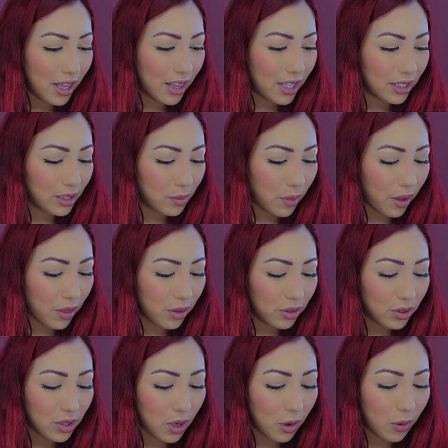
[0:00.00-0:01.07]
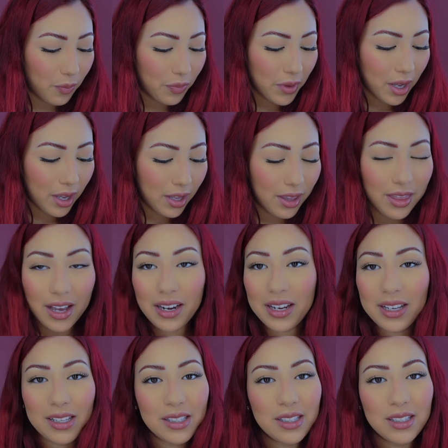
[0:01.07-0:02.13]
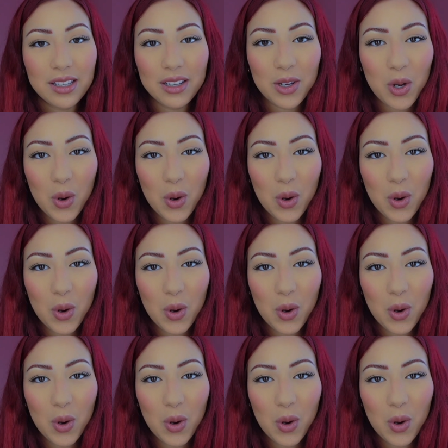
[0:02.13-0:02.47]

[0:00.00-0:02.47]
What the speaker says: this month, so that is